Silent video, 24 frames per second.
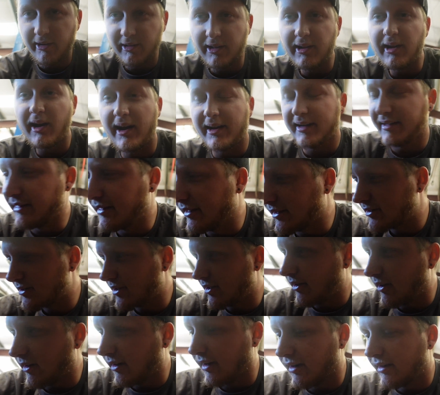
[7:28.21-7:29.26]
a lot in this
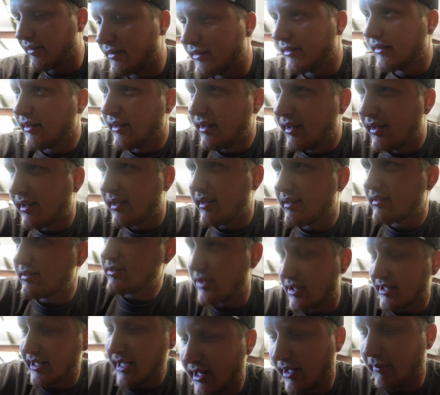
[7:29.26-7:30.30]
car
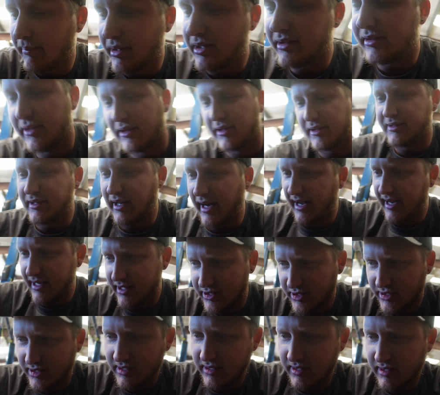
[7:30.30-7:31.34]
to get up under the
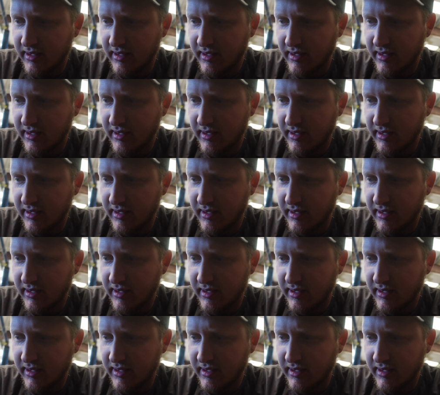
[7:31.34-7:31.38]
dash.